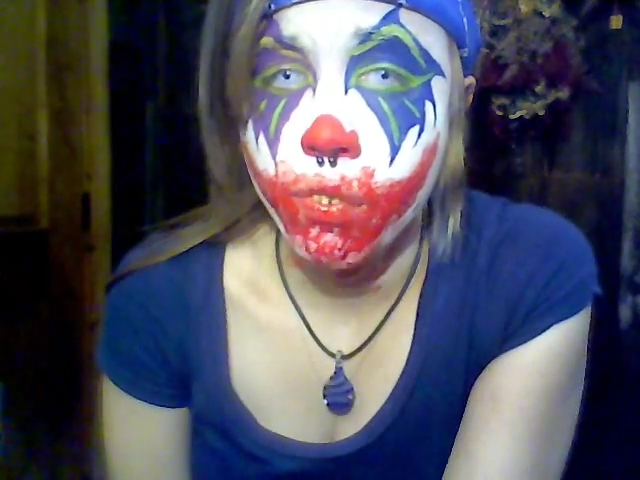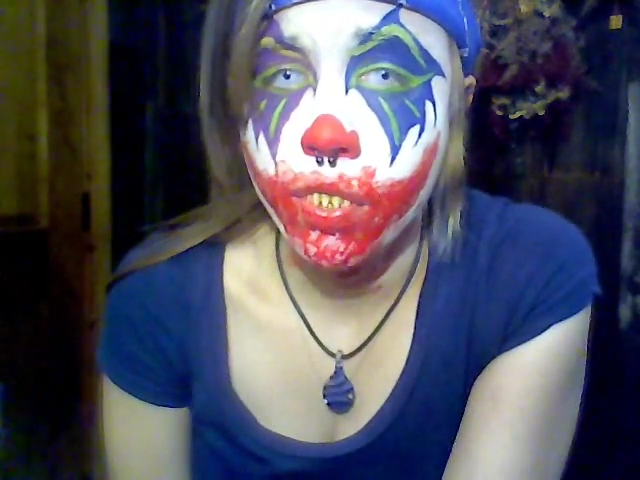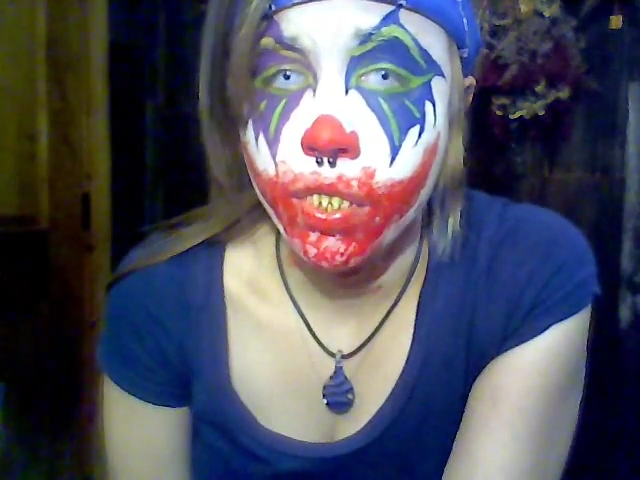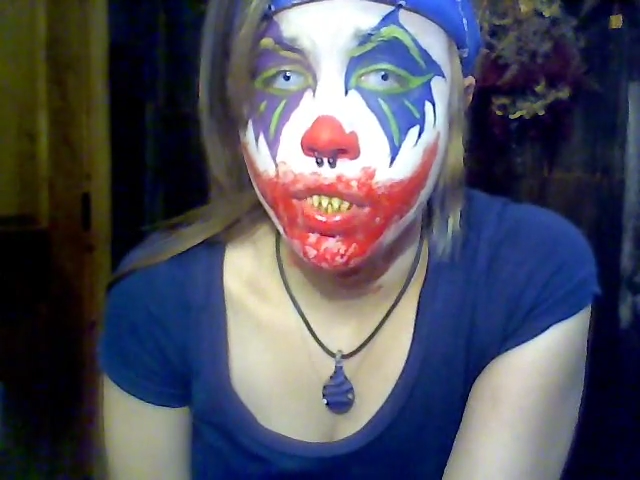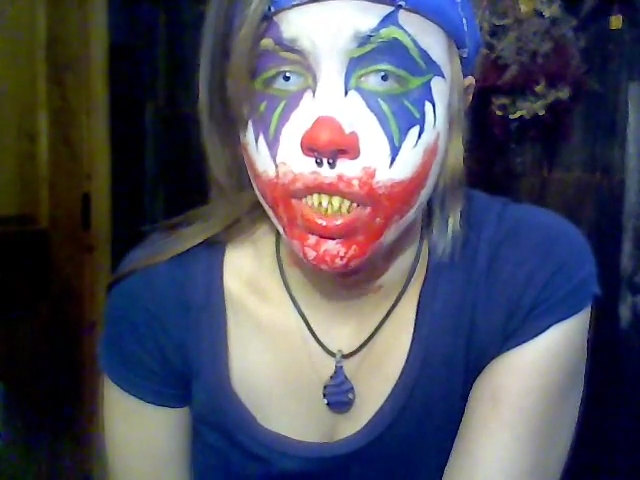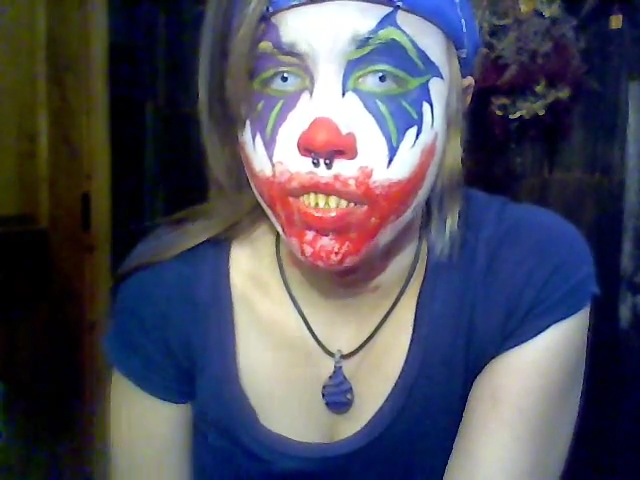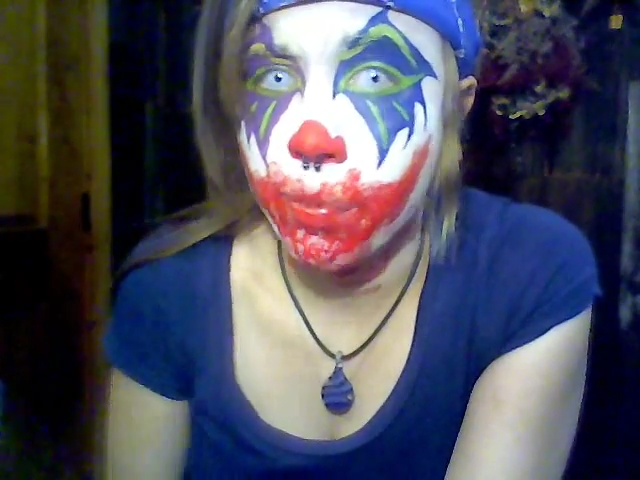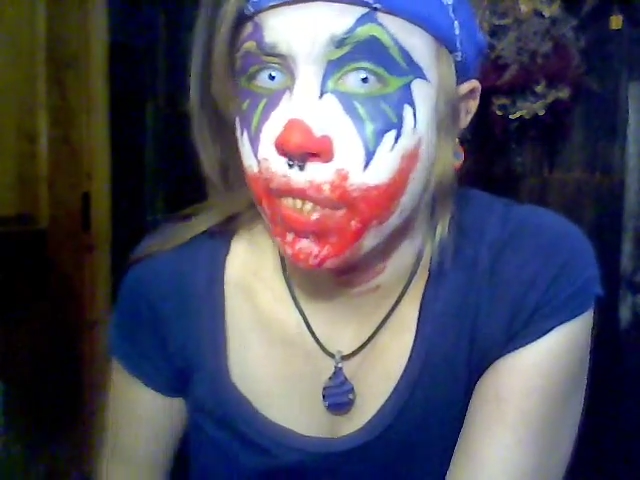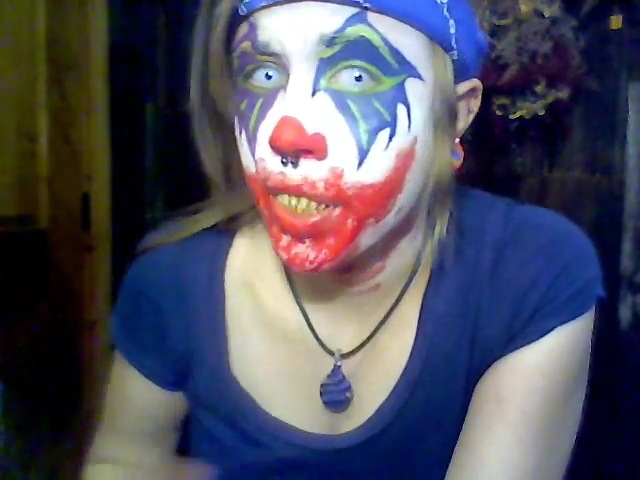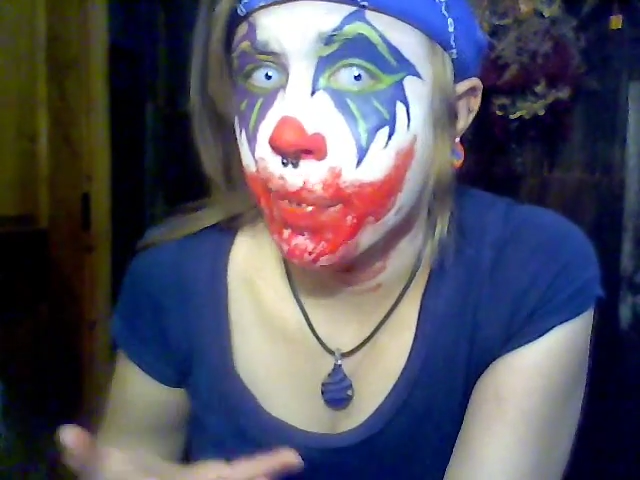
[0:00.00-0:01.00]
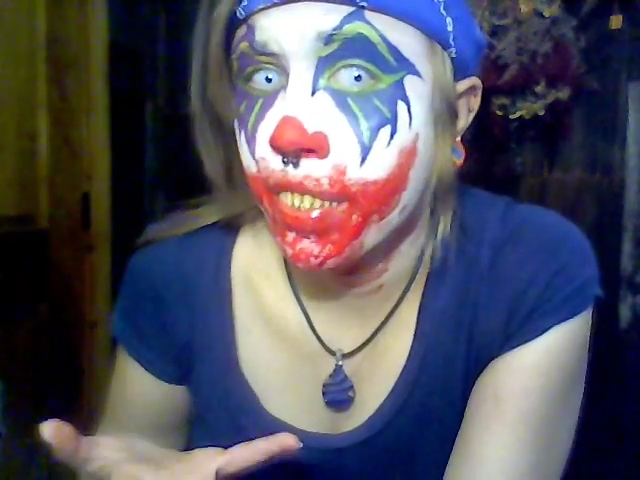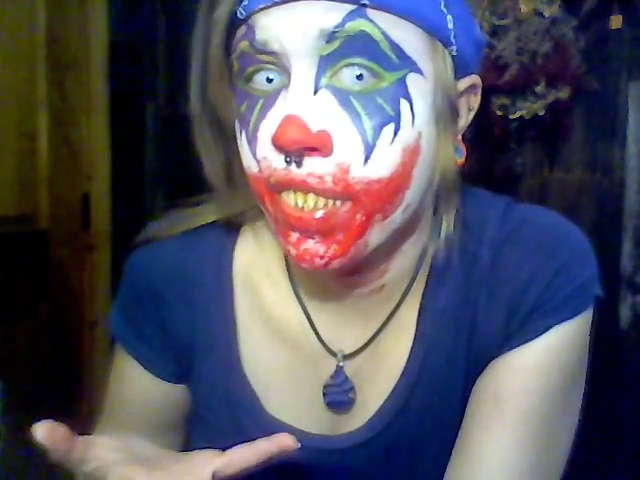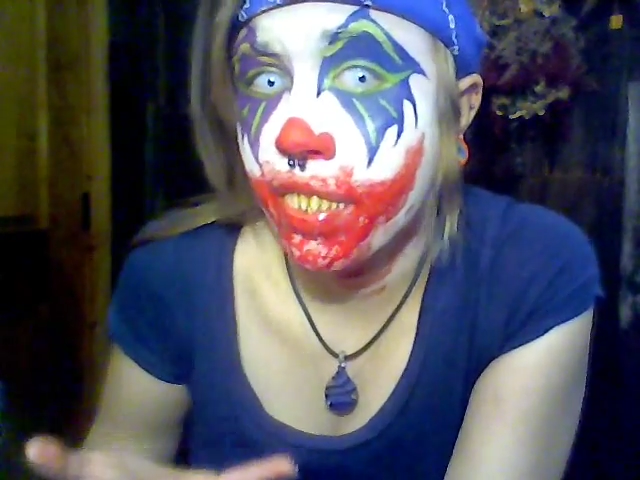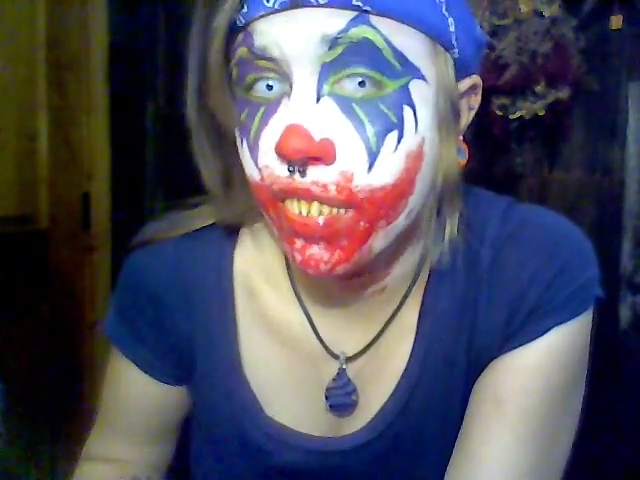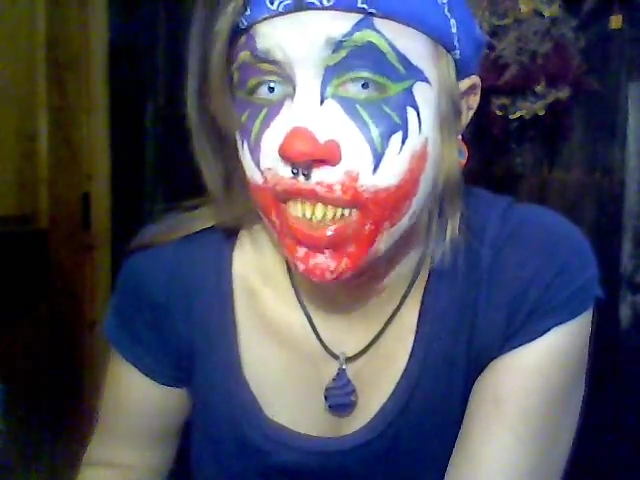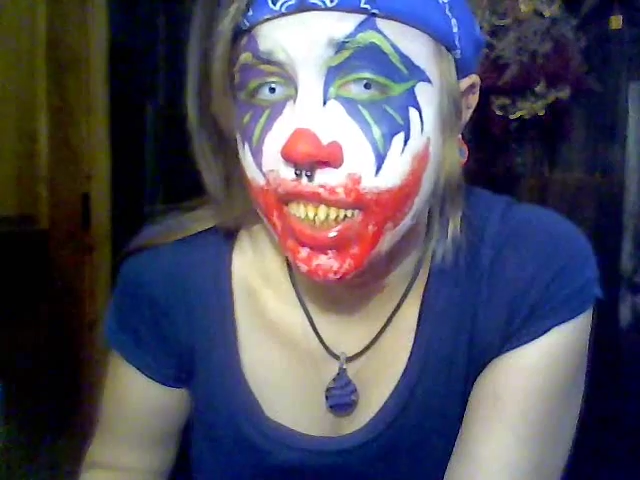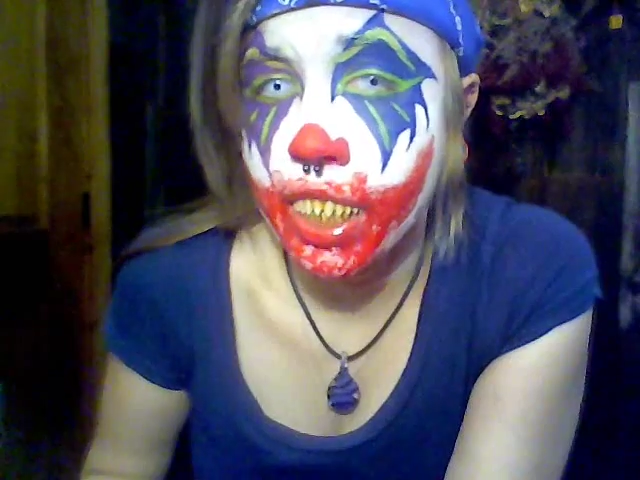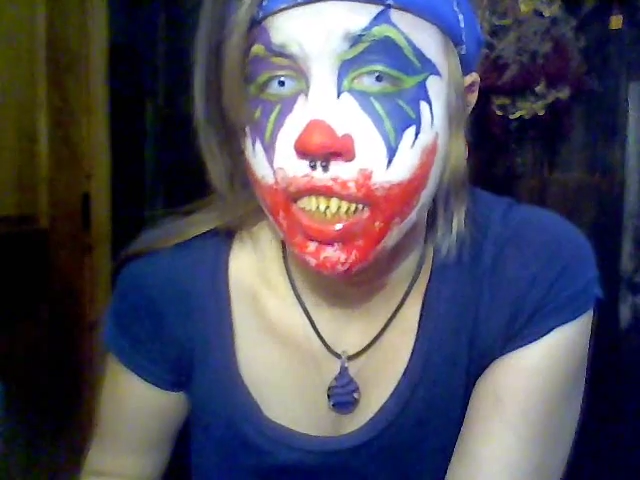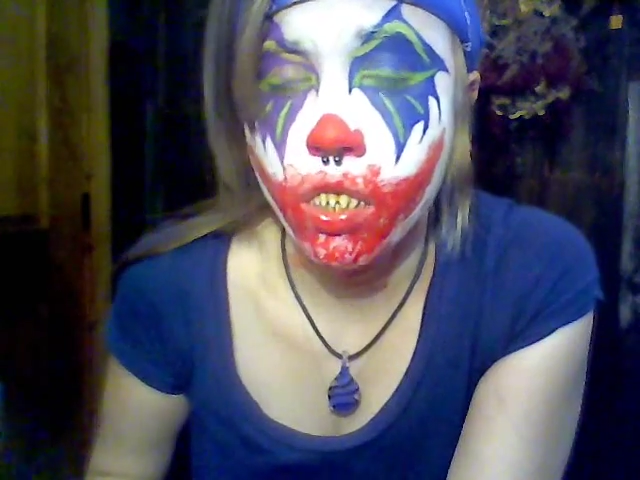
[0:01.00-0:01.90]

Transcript: for something specific